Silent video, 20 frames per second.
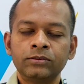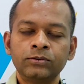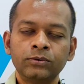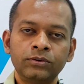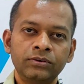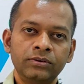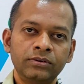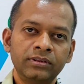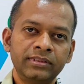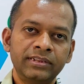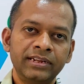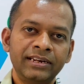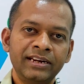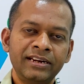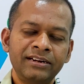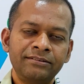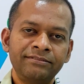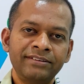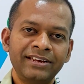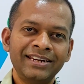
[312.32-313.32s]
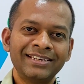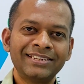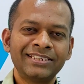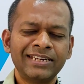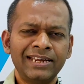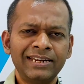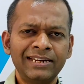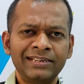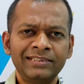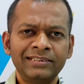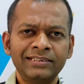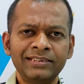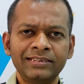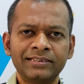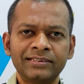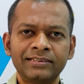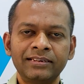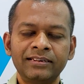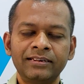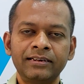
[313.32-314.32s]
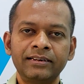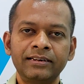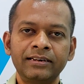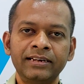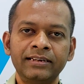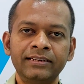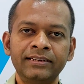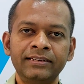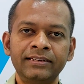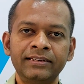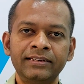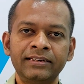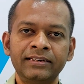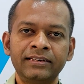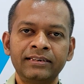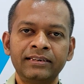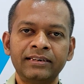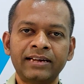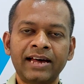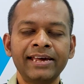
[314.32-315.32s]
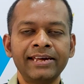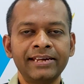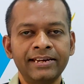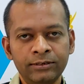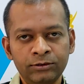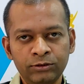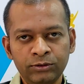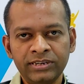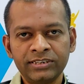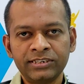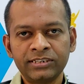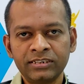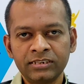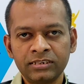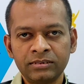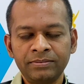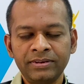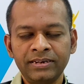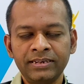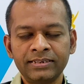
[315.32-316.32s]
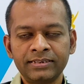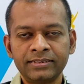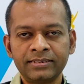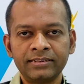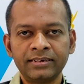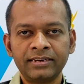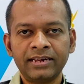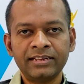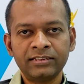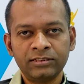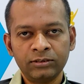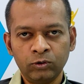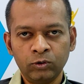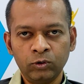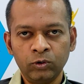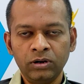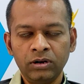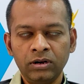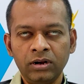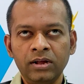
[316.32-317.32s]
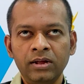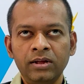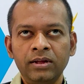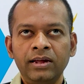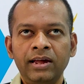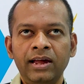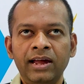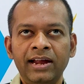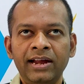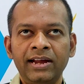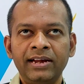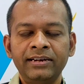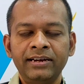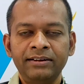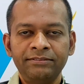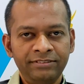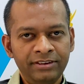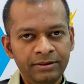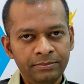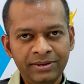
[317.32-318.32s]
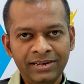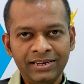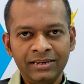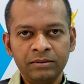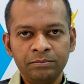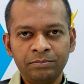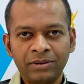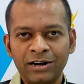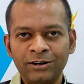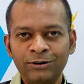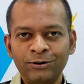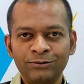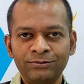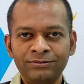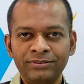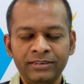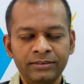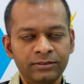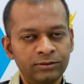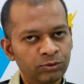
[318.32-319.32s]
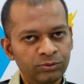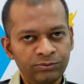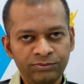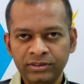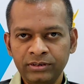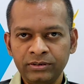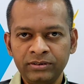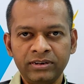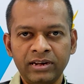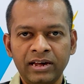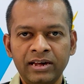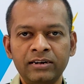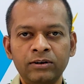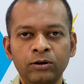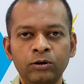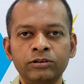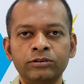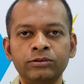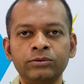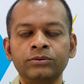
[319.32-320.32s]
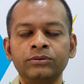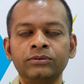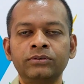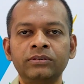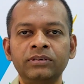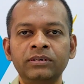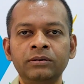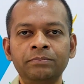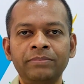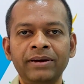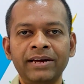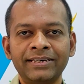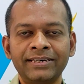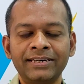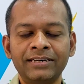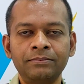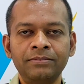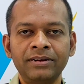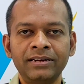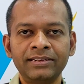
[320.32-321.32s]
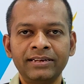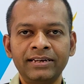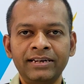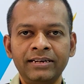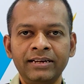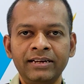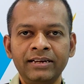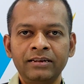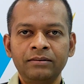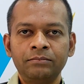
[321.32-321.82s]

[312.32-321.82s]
So there are various challenges in the higher education space as a whole, and we being a part of it, so we are also impacted by that.